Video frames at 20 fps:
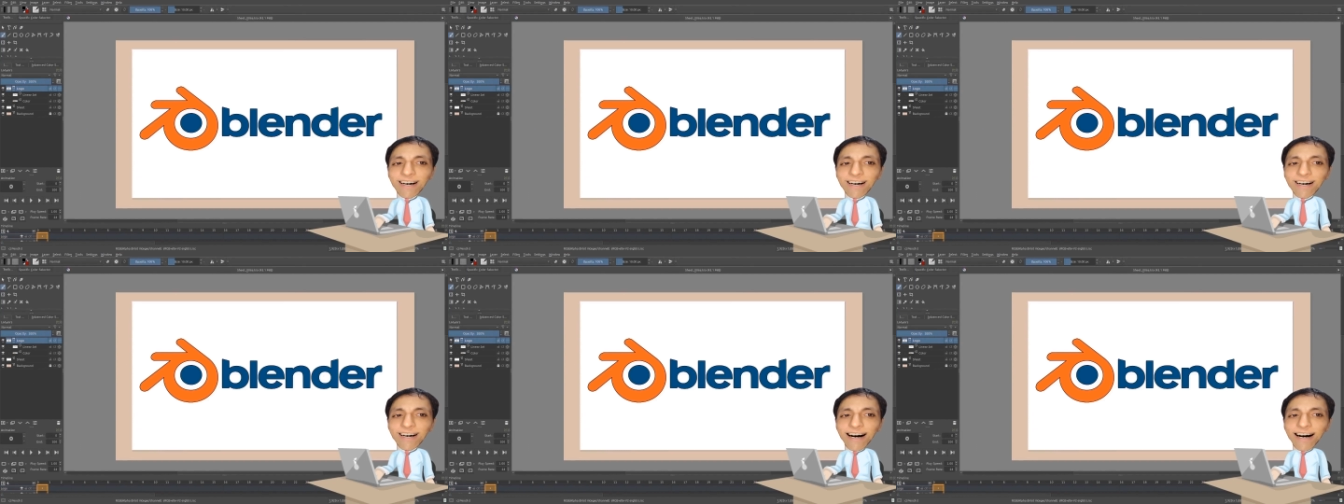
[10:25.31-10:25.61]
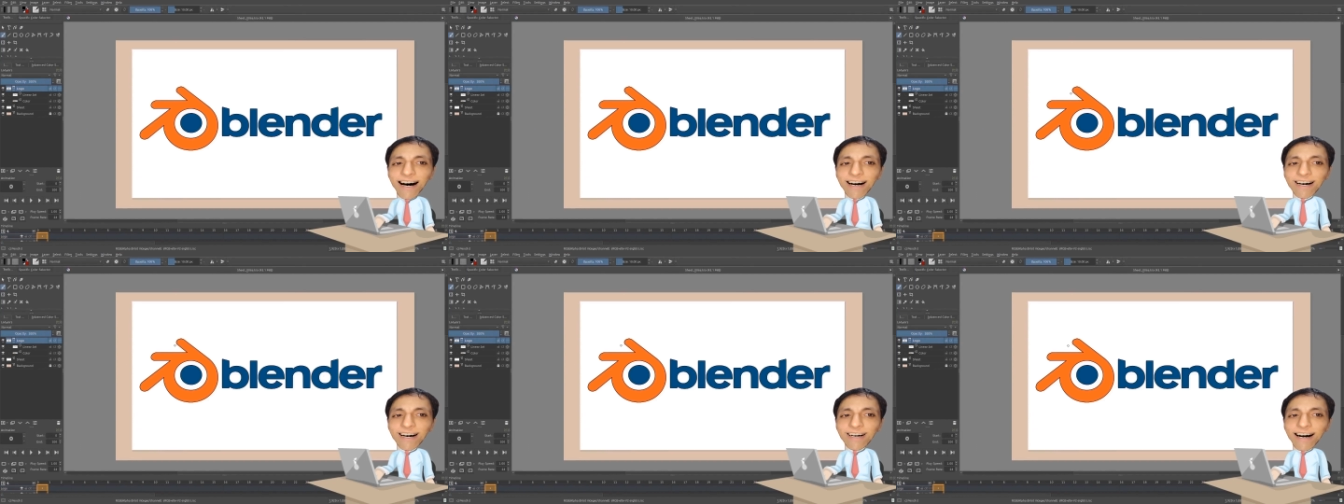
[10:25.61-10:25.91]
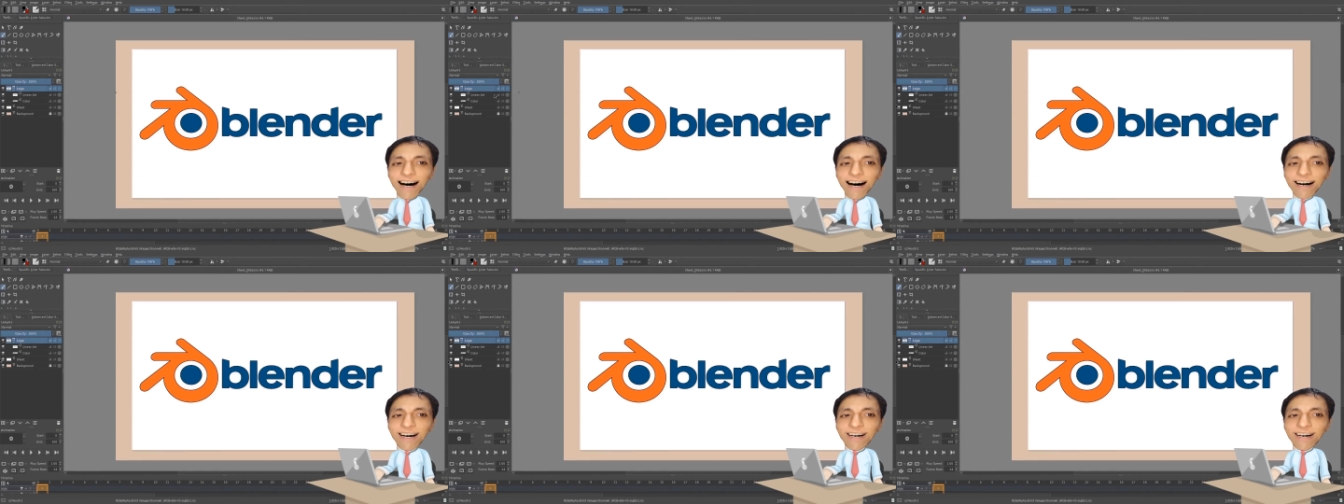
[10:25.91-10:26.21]
I want
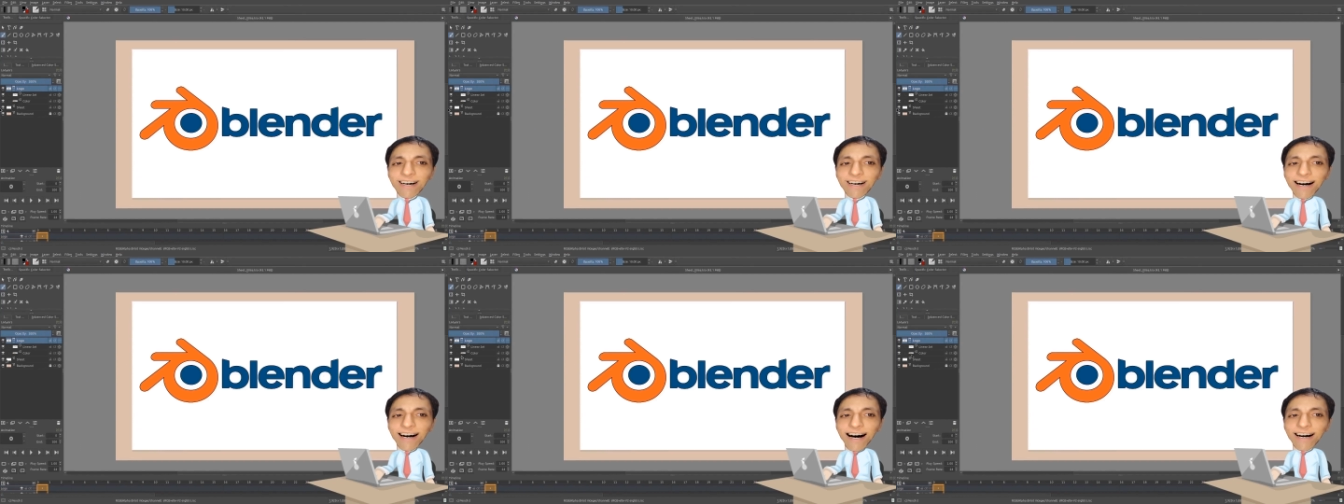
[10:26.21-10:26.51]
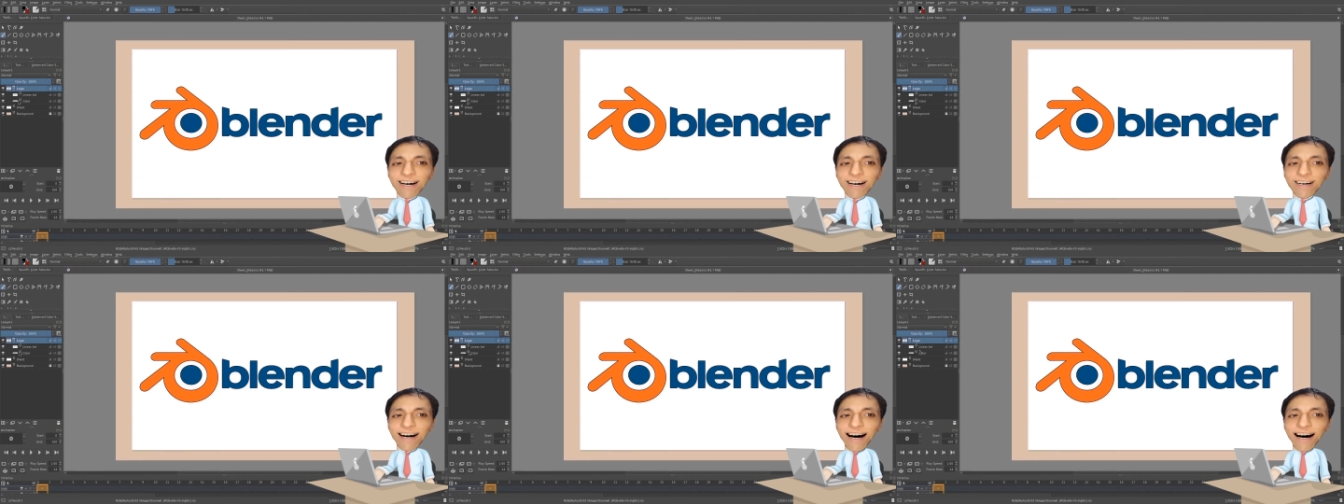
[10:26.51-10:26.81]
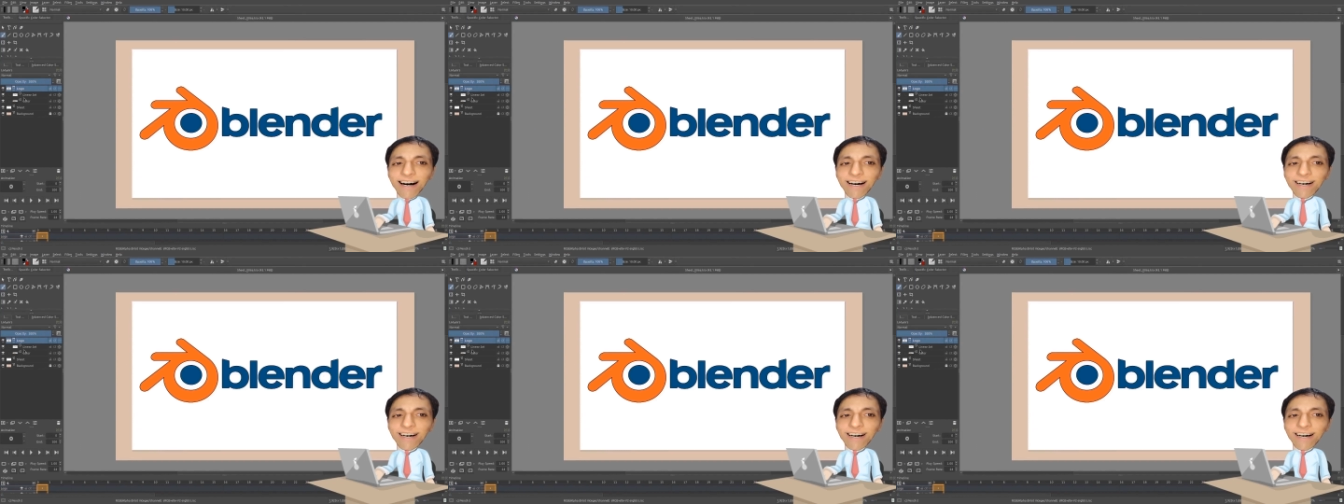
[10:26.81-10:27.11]
you to save two
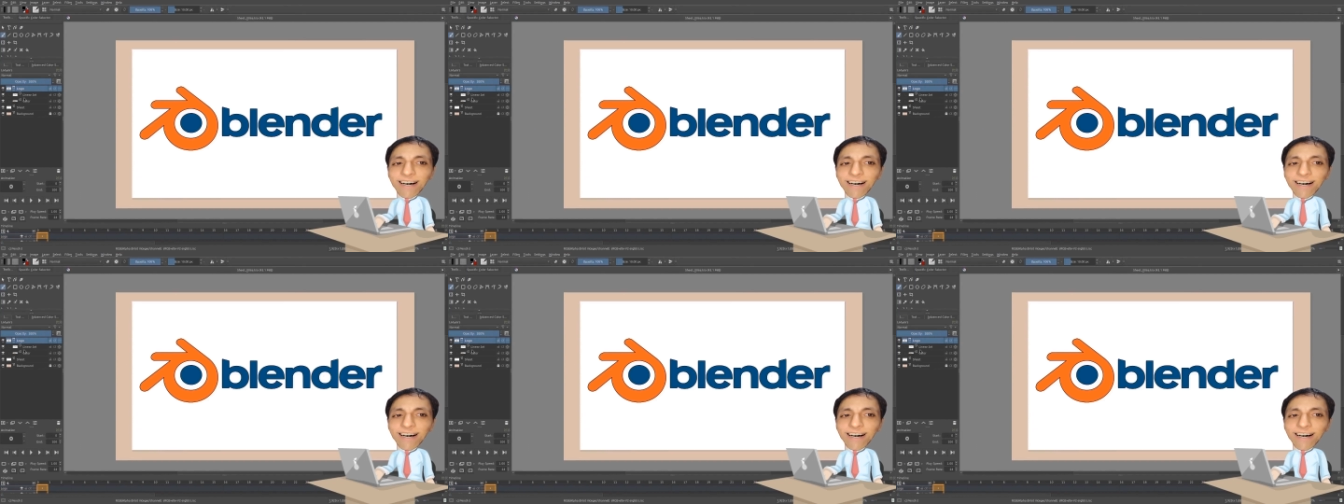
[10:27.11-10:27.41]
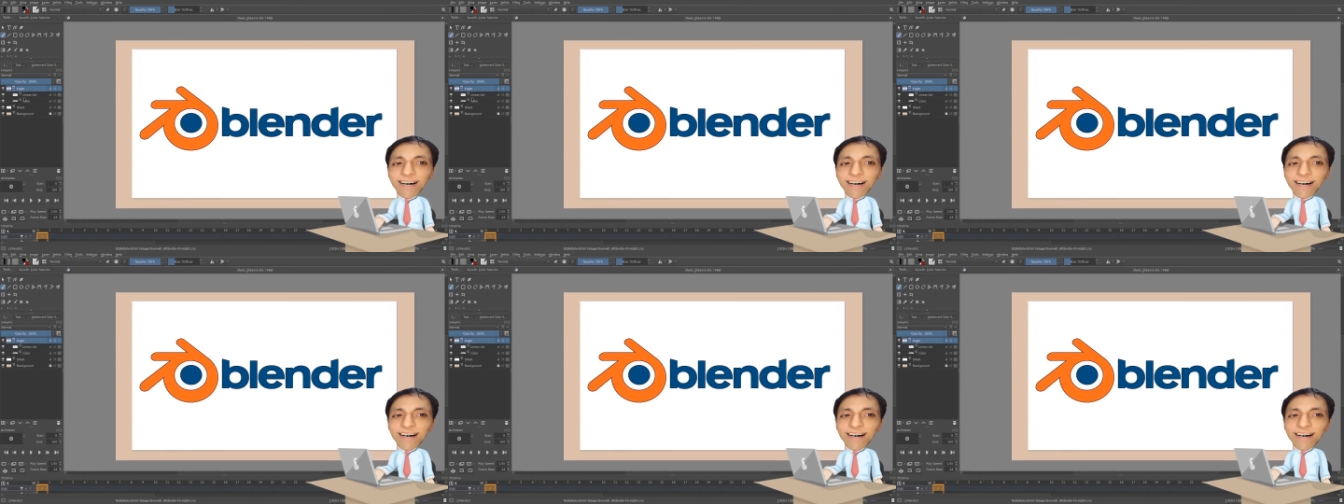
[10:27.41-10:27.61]
versions.